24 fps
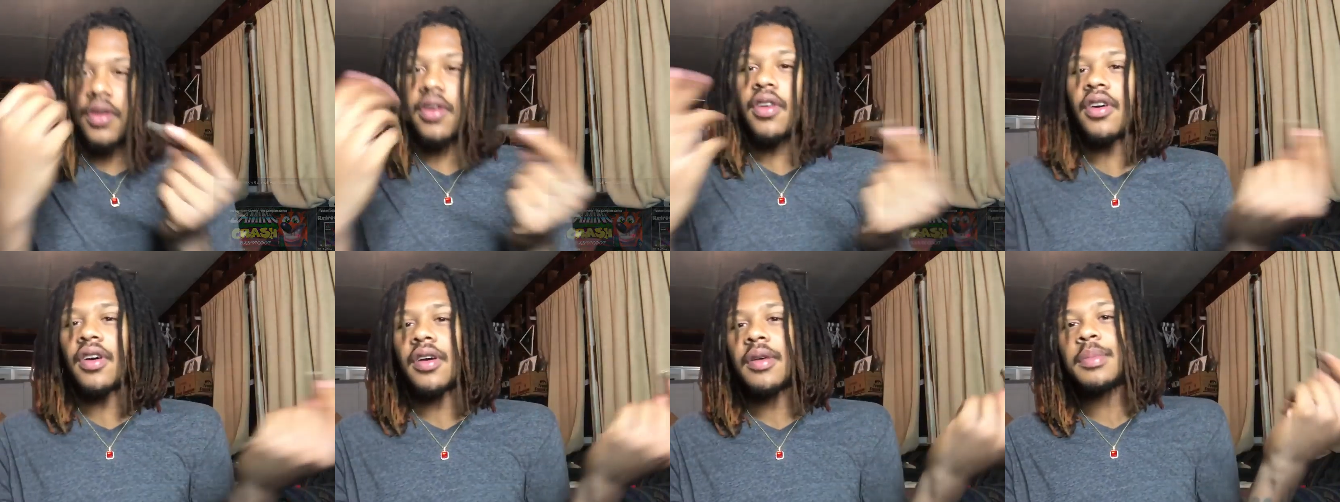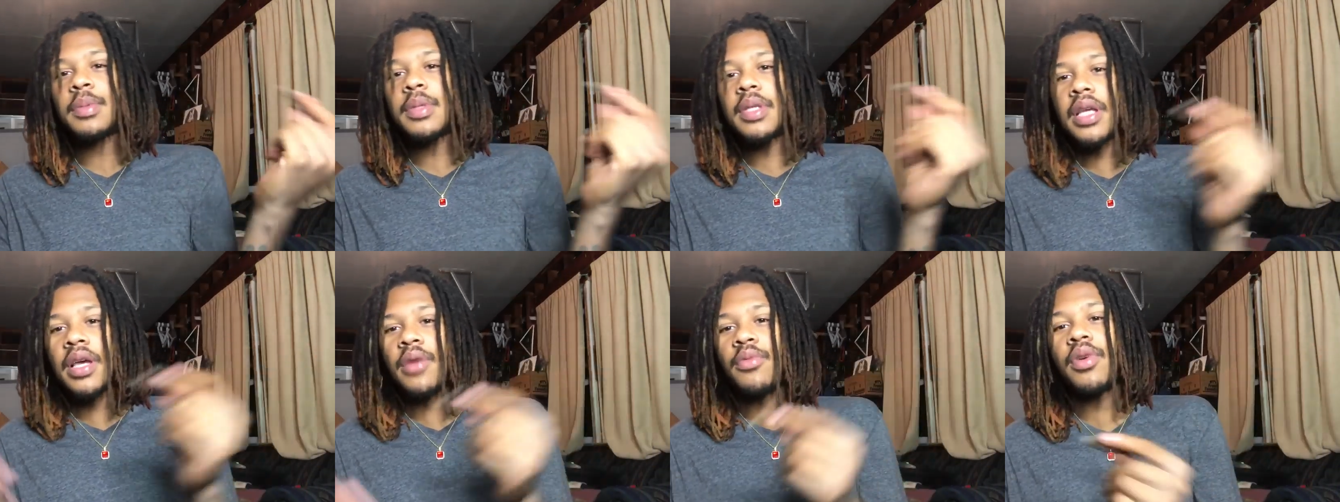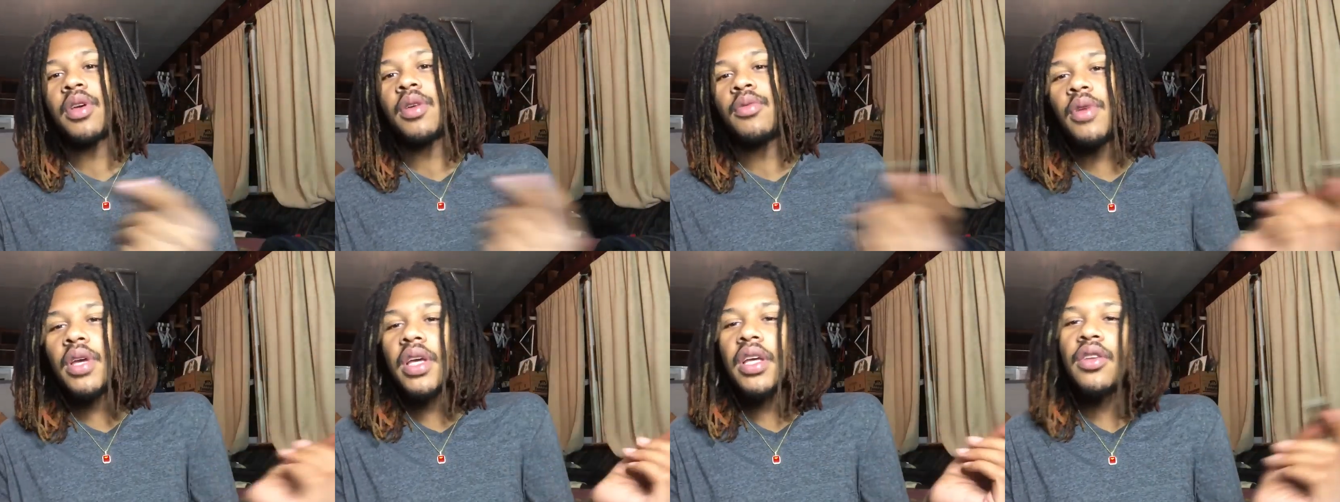You know what I'm saying?
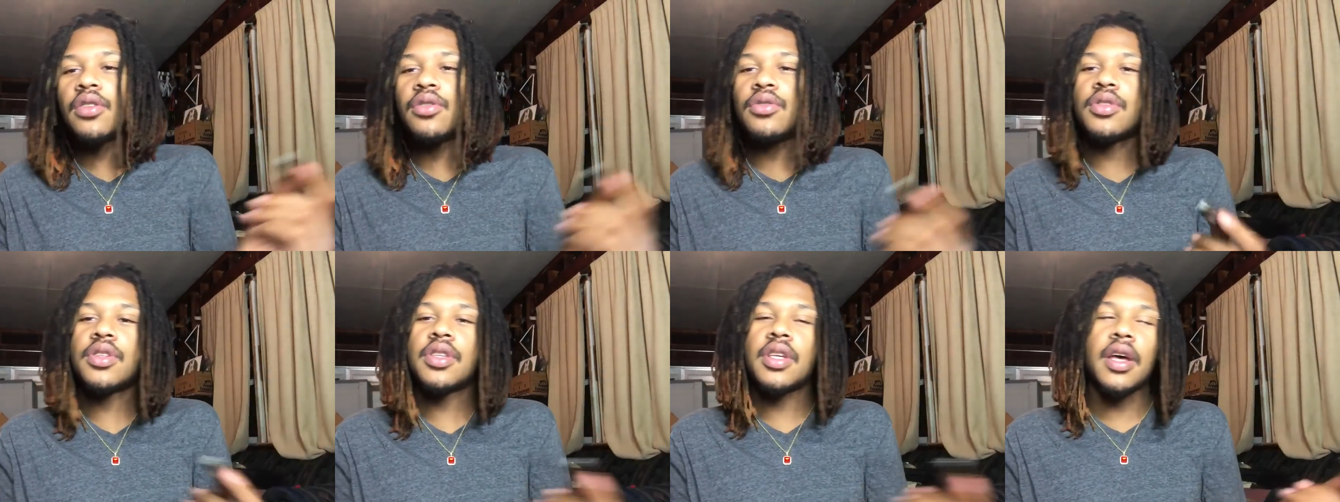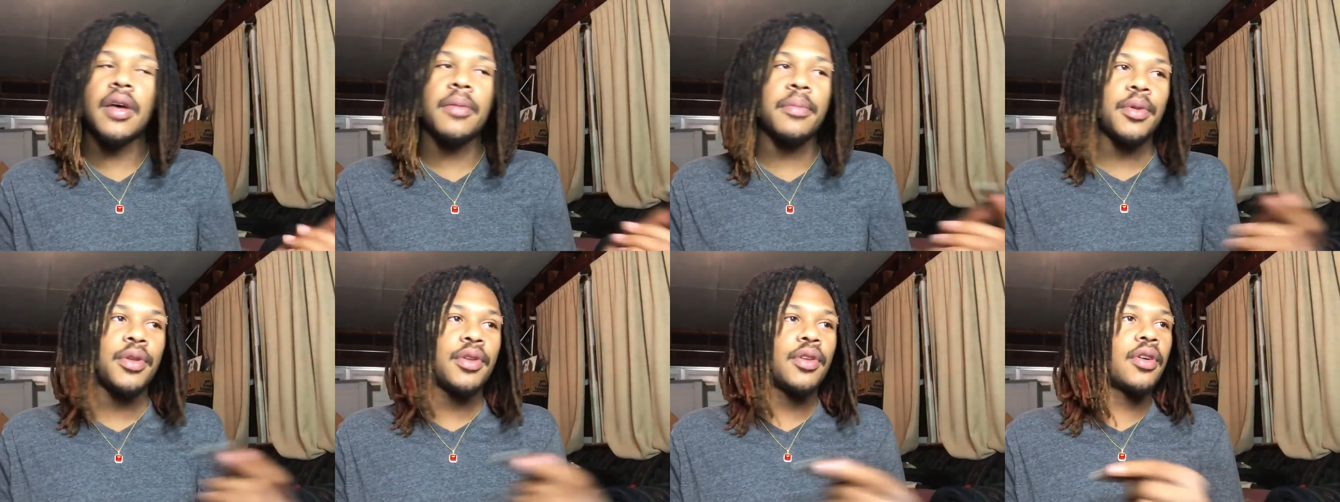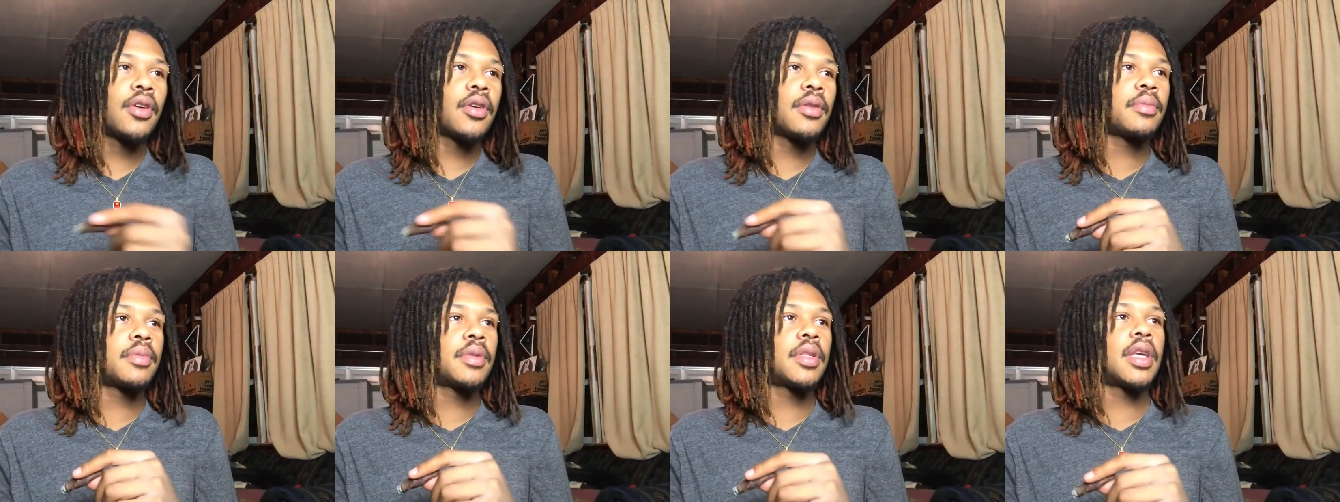We, we can do something, you know
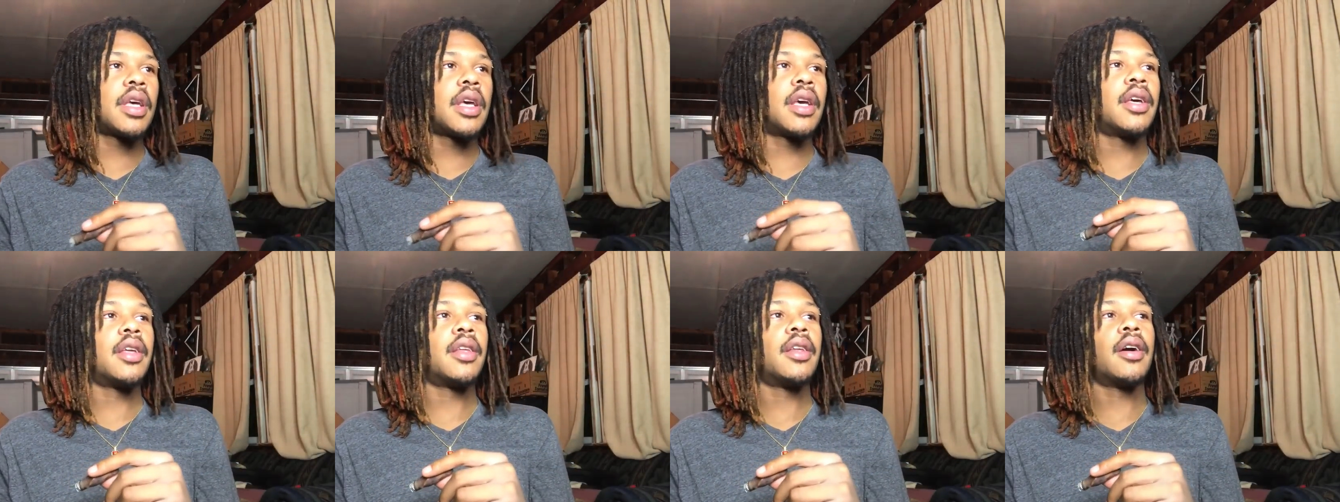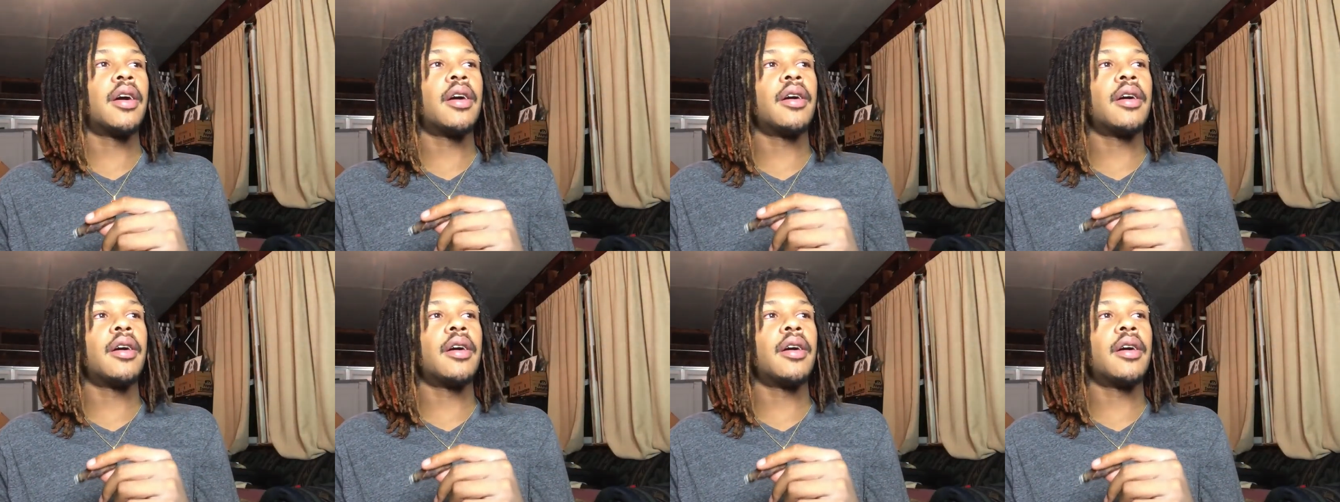what I'm saying?